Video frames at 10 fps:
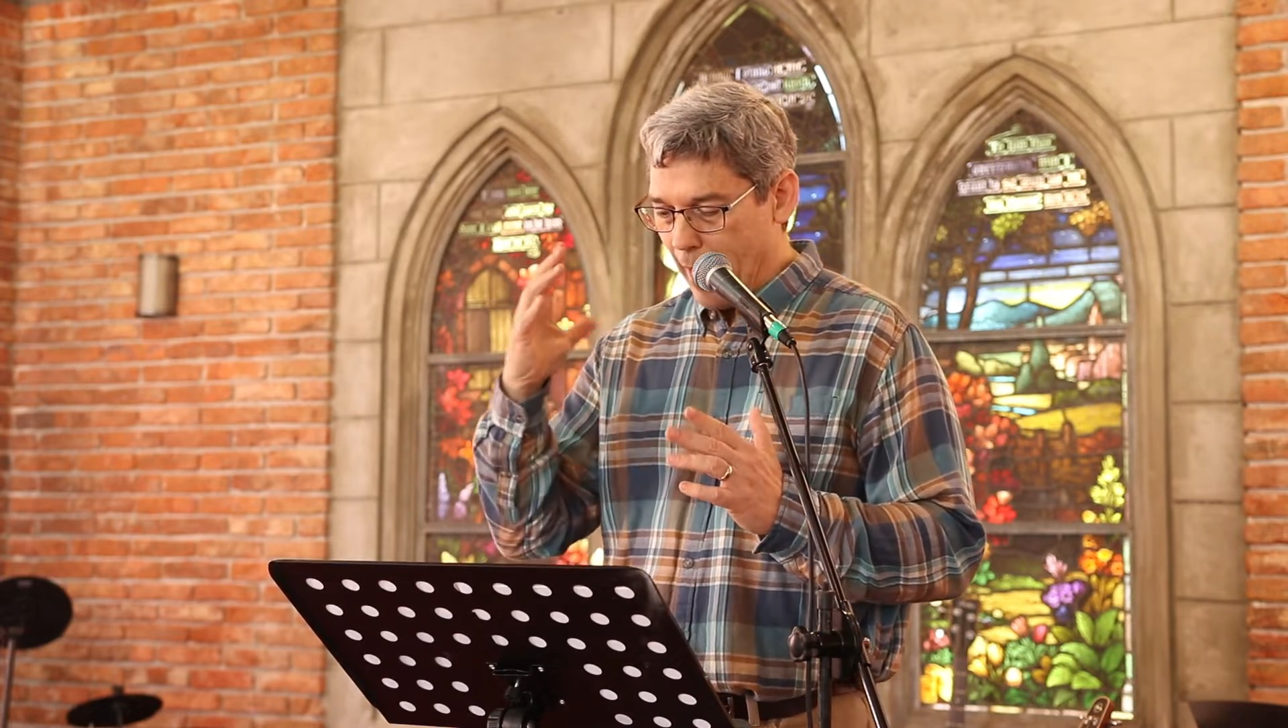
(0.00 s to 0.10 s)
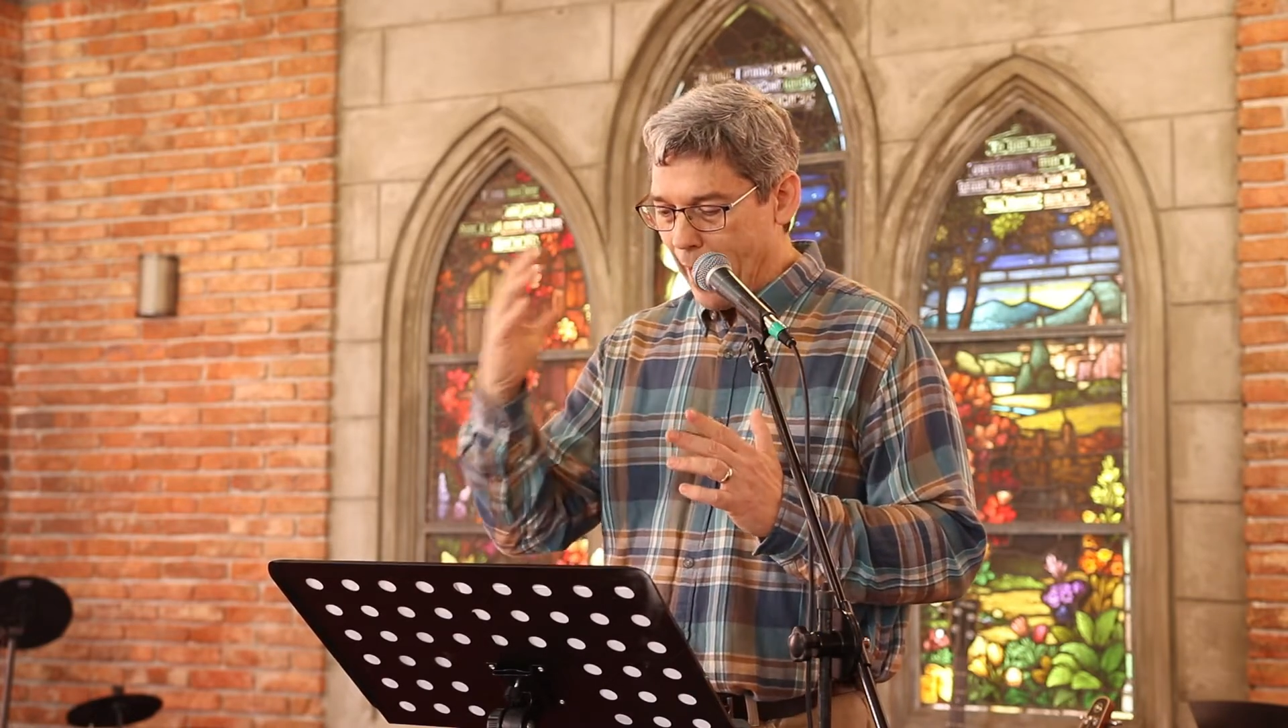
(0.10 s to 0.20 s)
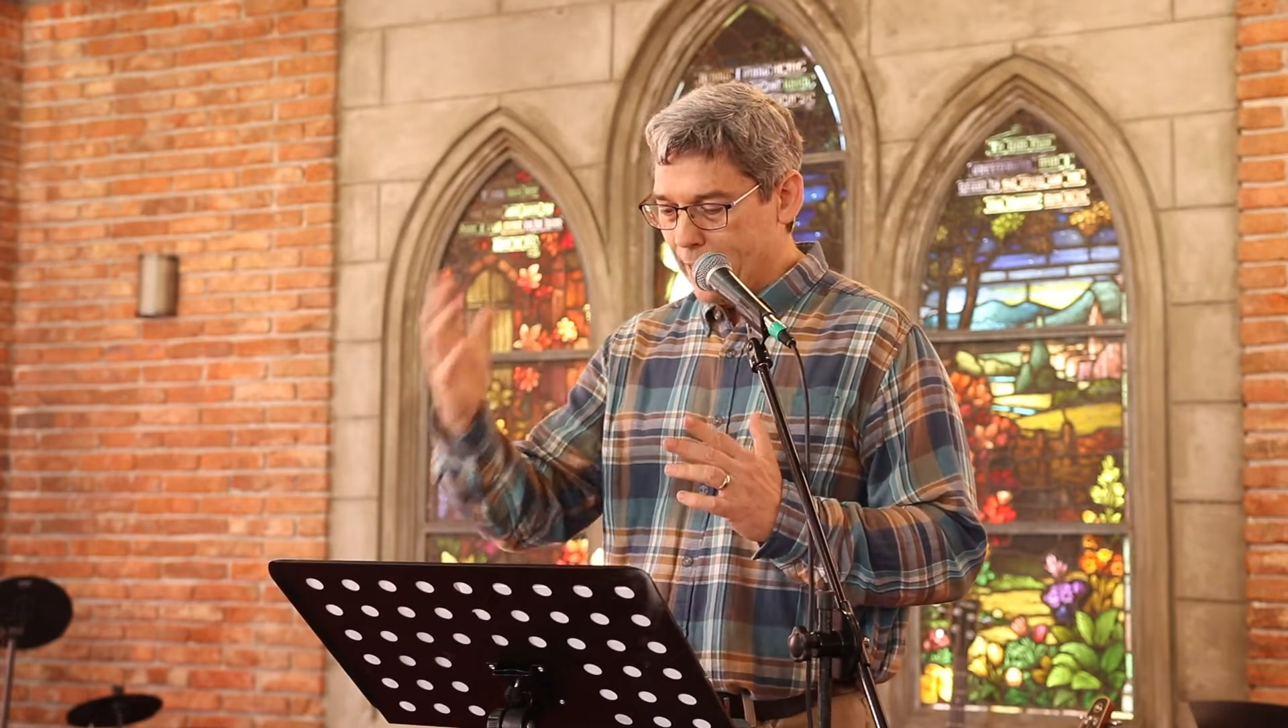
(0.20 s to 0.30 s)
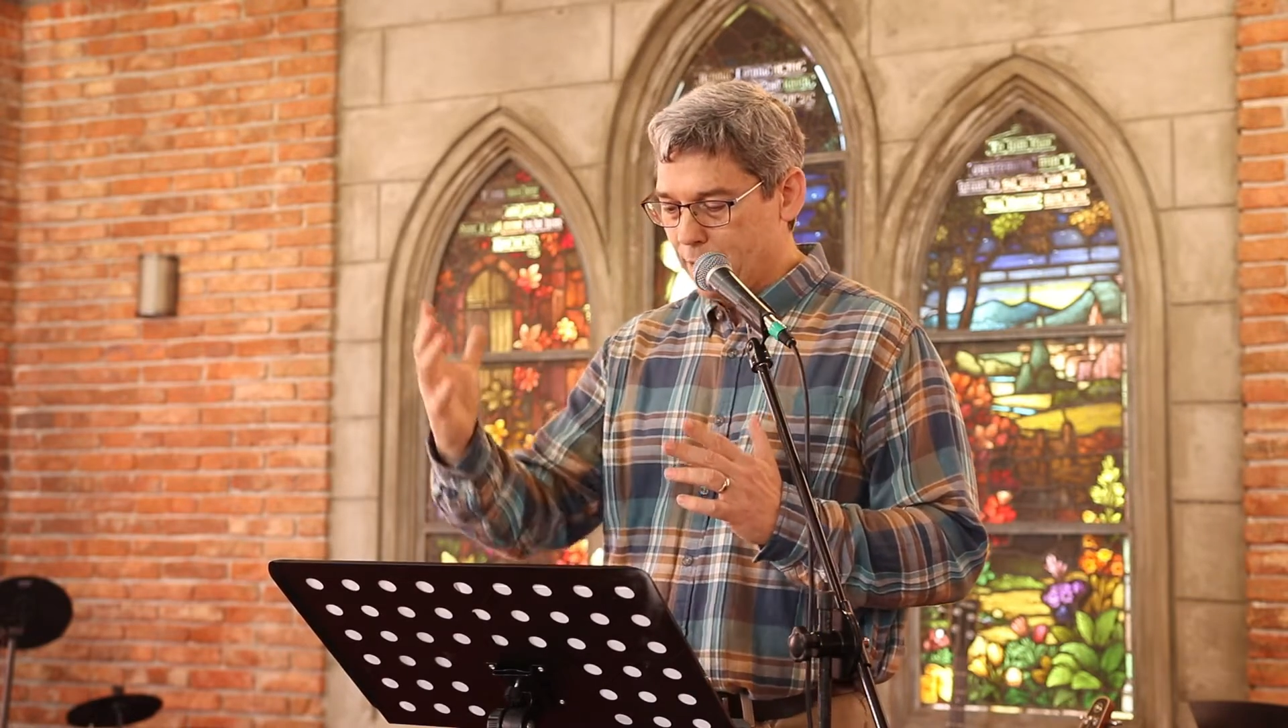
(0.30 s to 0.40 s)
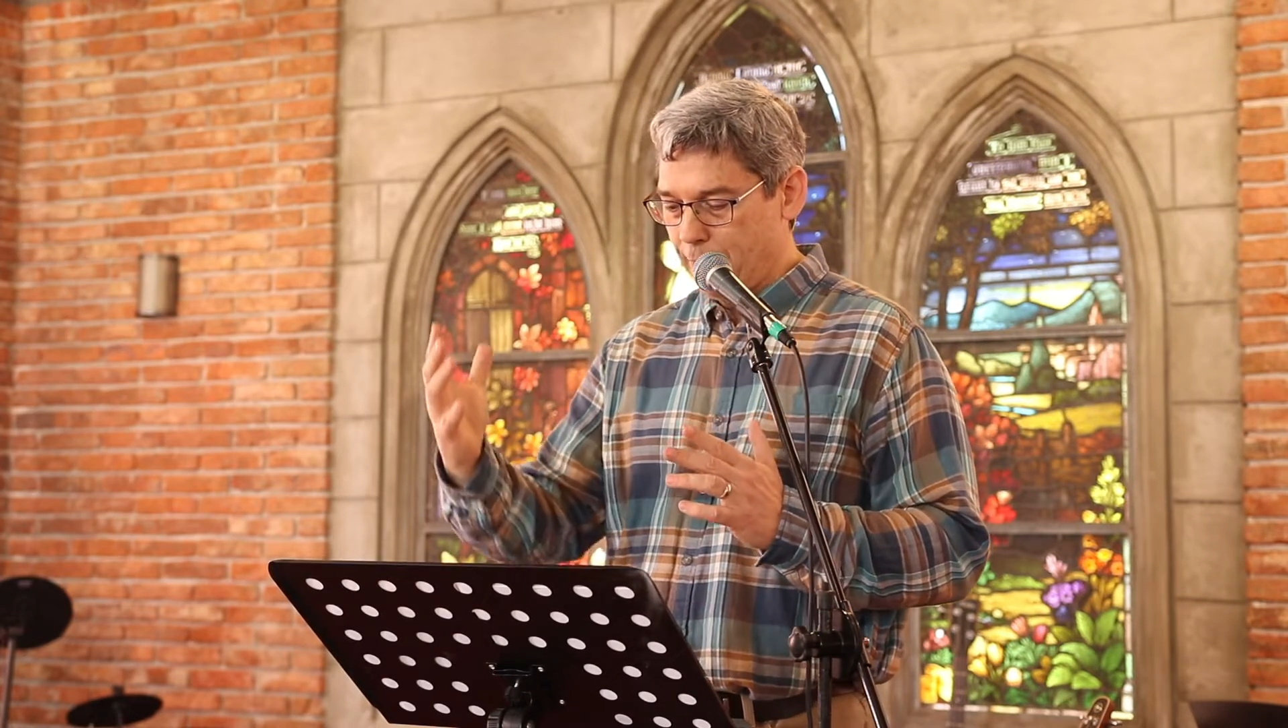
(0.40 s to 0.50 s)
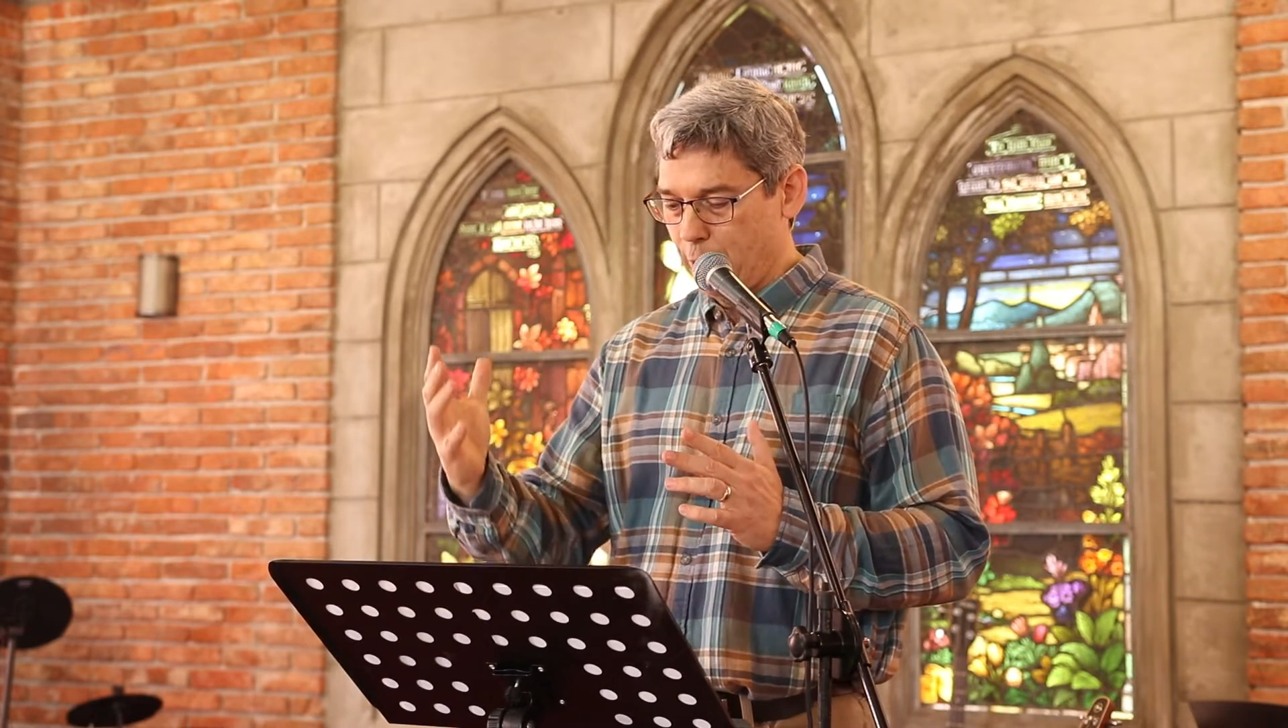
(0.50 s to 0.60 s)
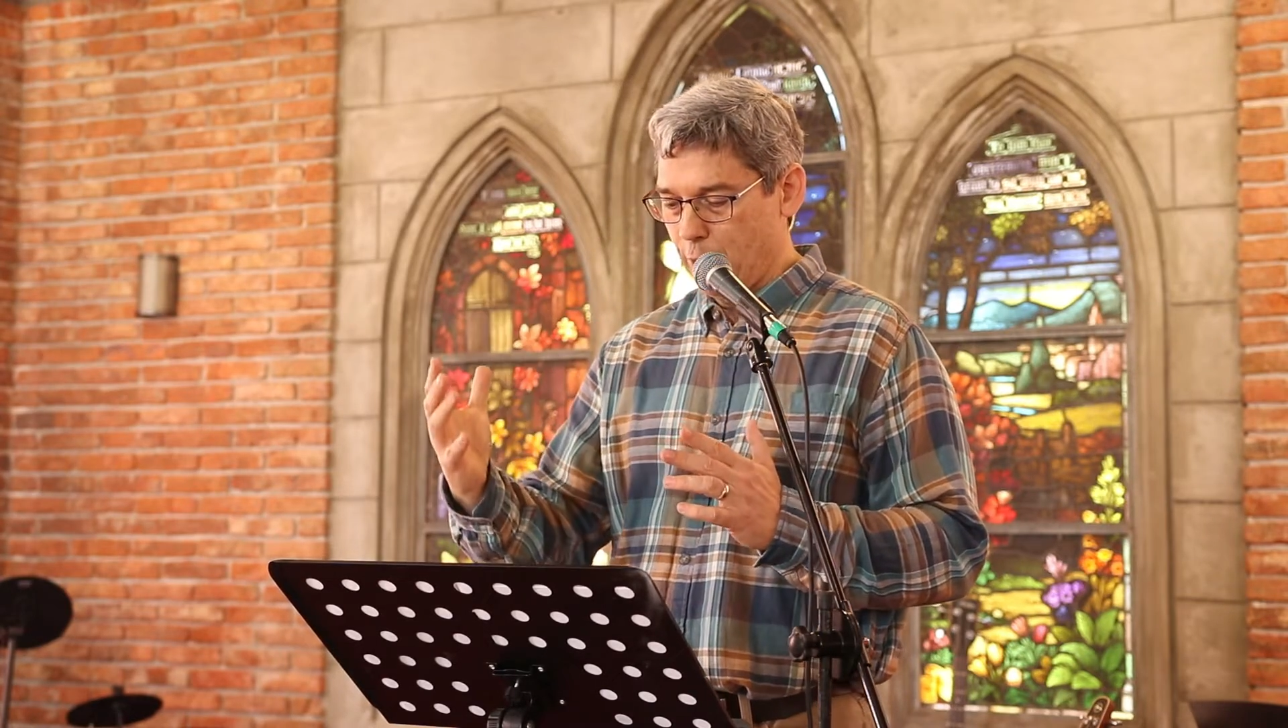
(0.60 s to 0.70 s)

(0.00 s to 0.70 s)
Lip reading: ask for